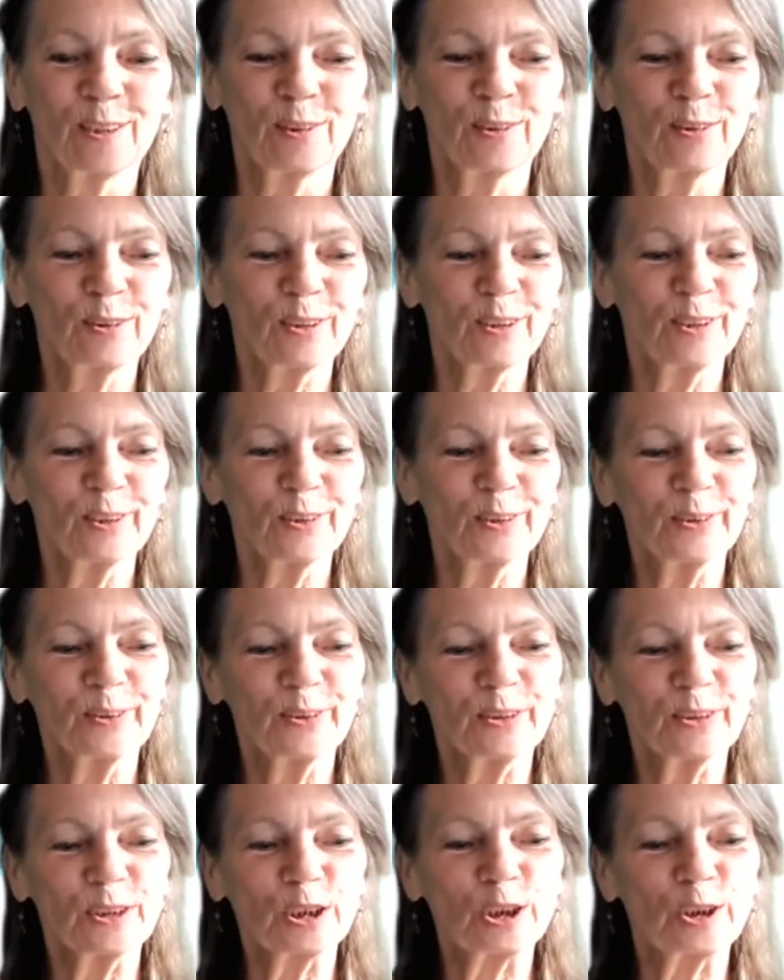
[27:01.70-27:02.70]
could
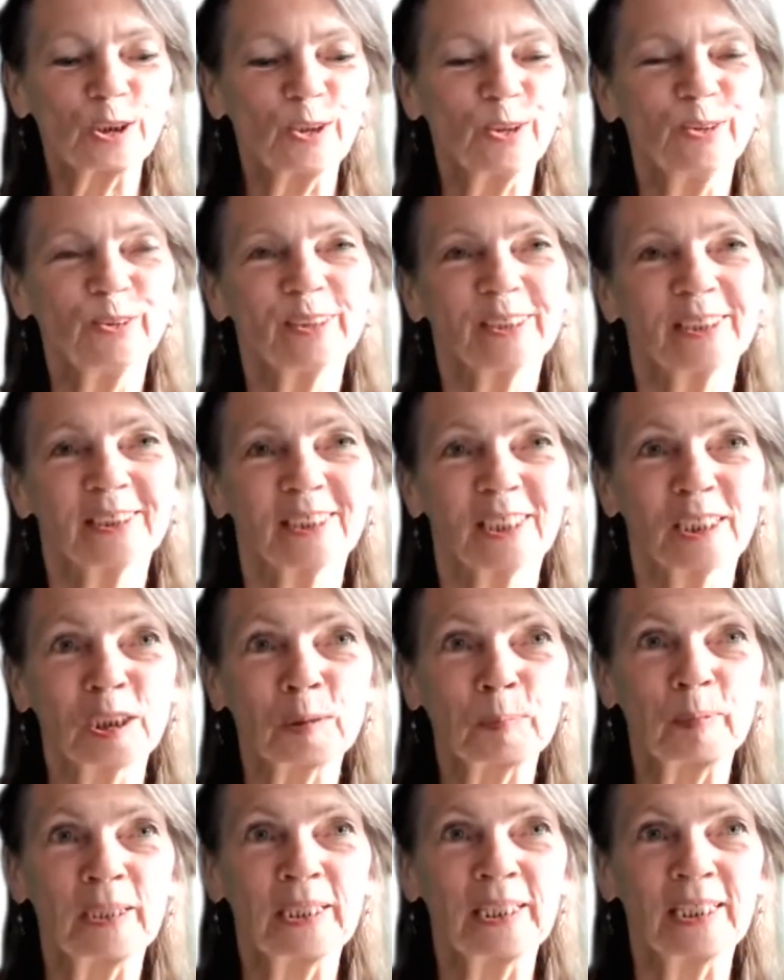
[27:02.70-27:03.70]
you show and
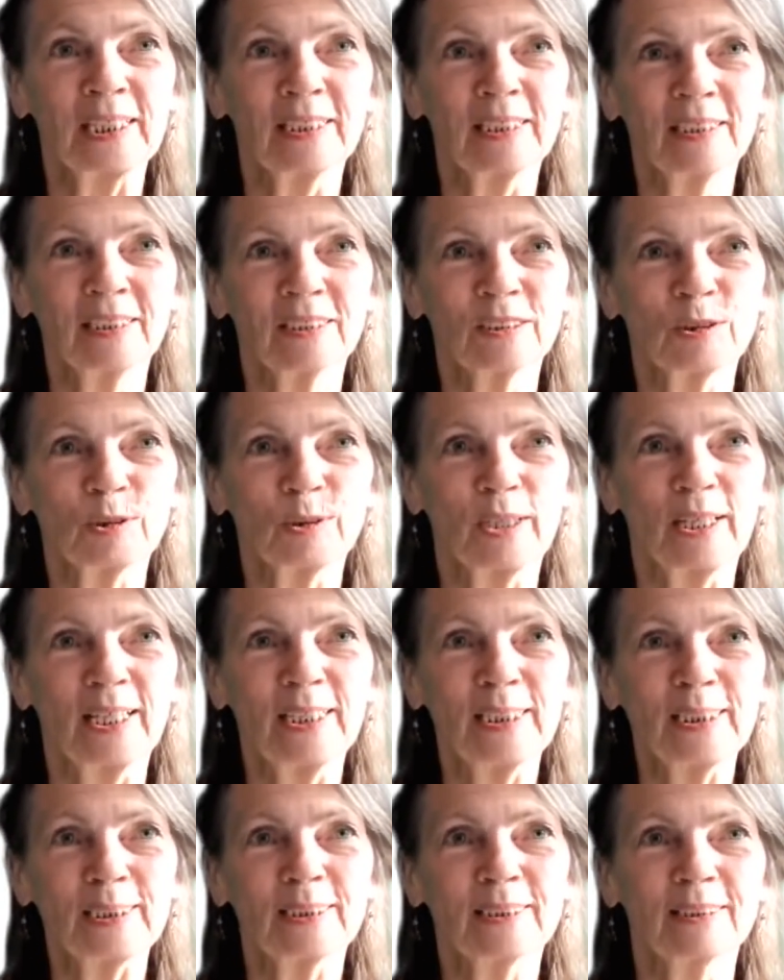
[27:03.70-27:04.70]
explain to
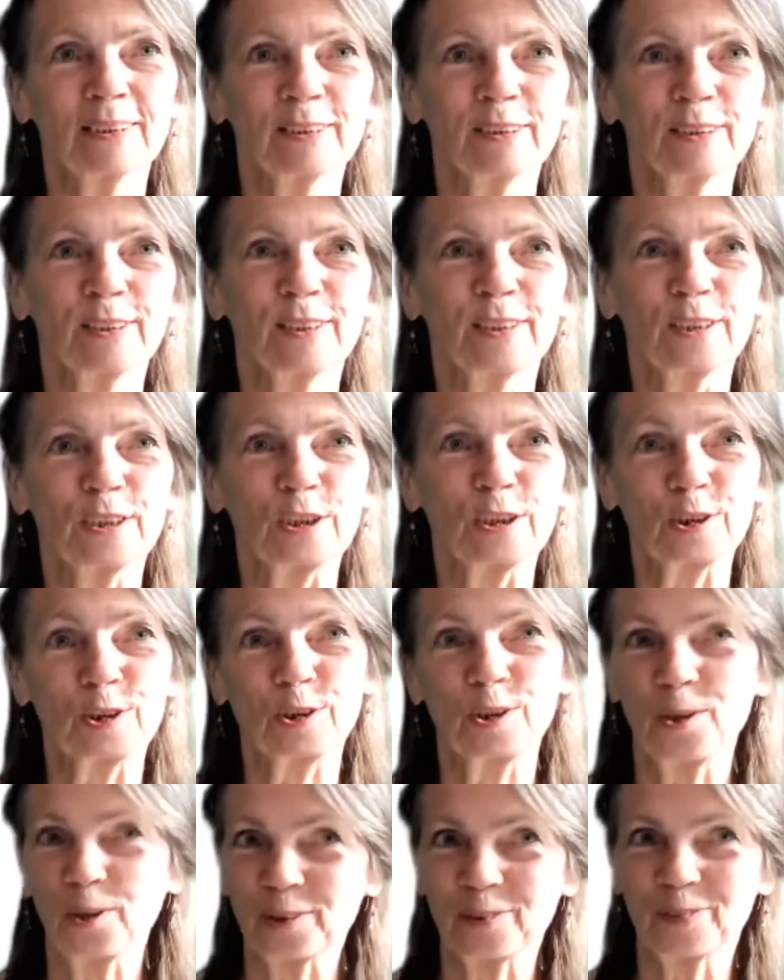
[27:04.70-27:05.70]
us in a
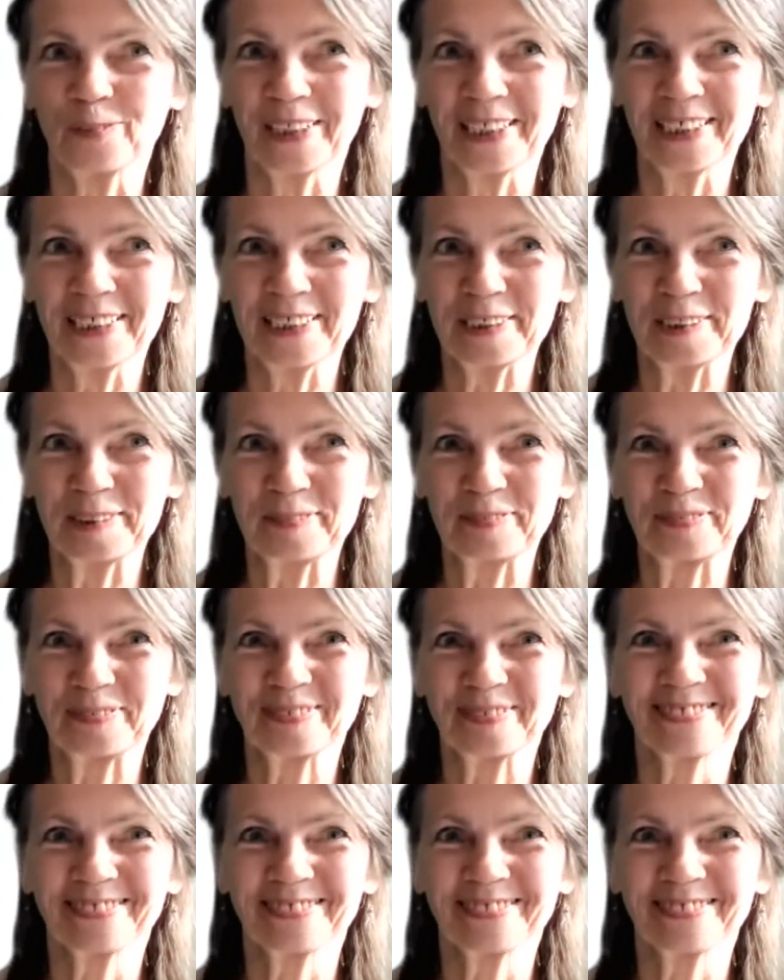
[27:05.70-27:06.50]
short way?